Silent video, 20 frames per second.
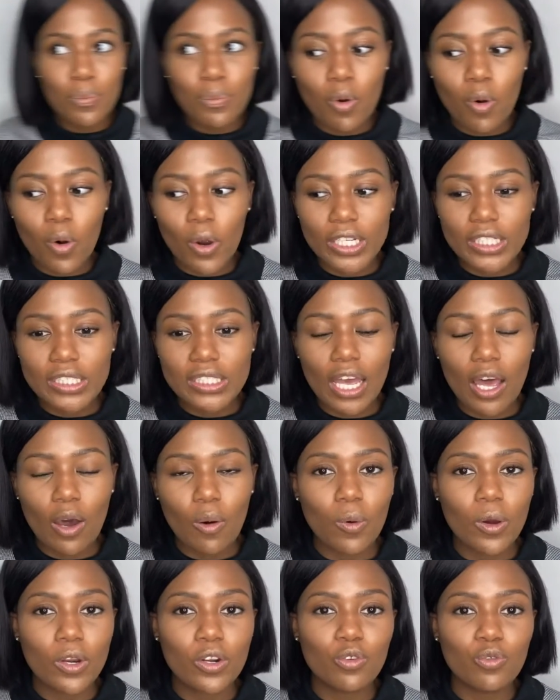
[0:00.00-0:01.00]
point I
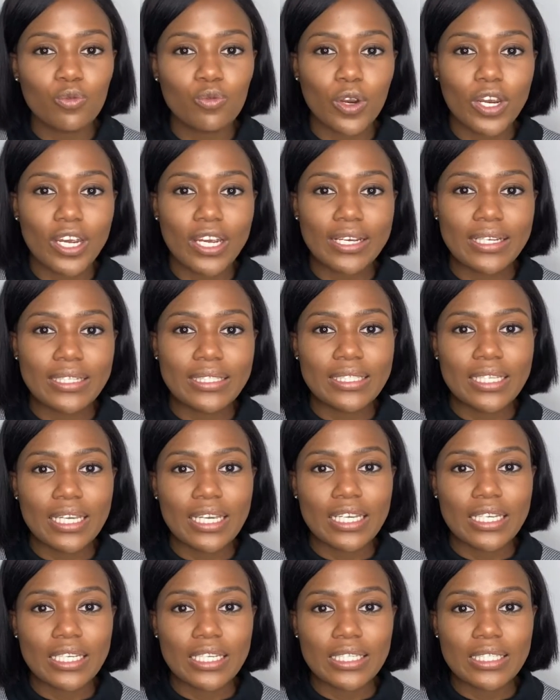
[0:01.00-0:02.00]
want to raise
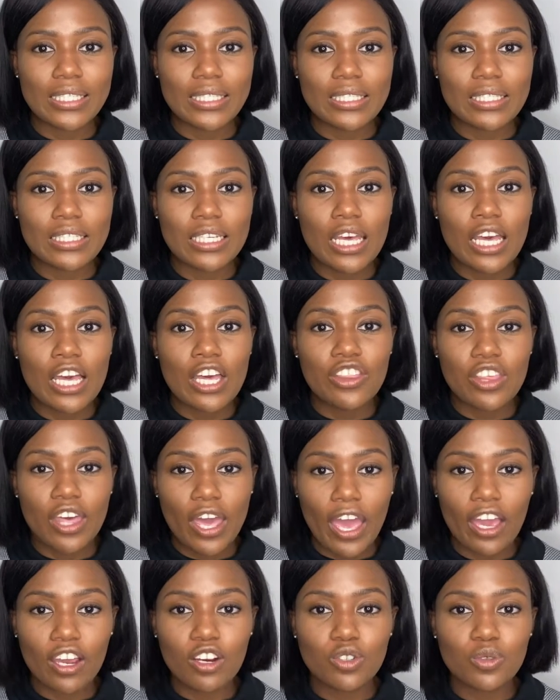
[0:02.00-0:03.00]
is the
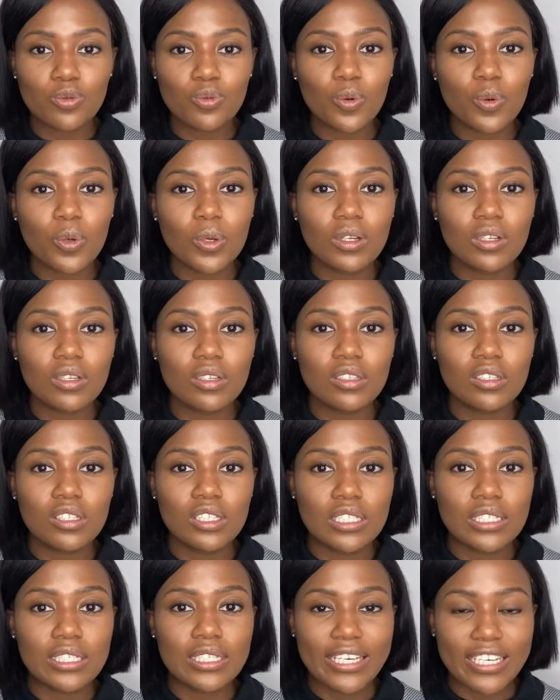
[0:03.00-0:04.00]
actual
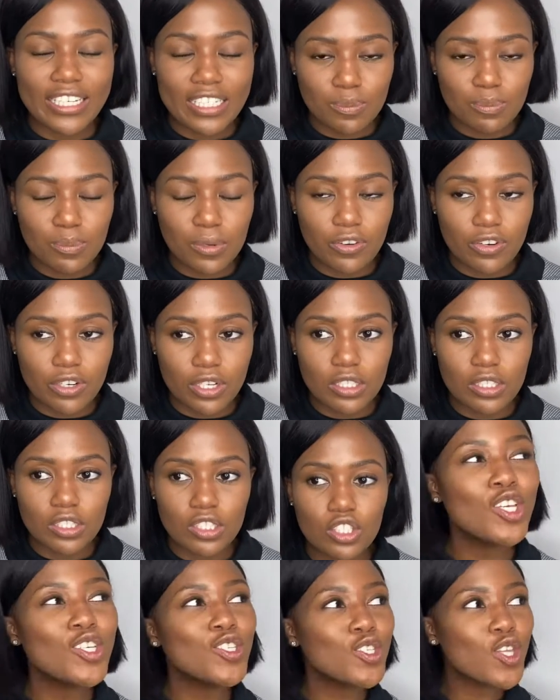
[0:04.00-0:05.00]

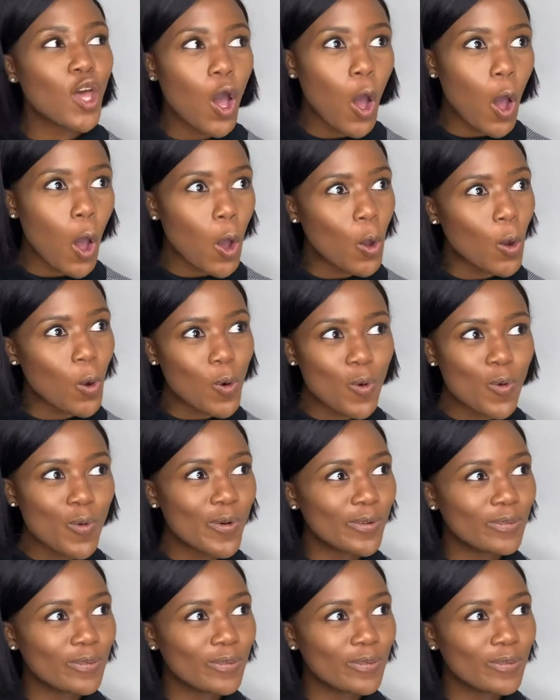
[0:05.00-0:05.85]
experience. So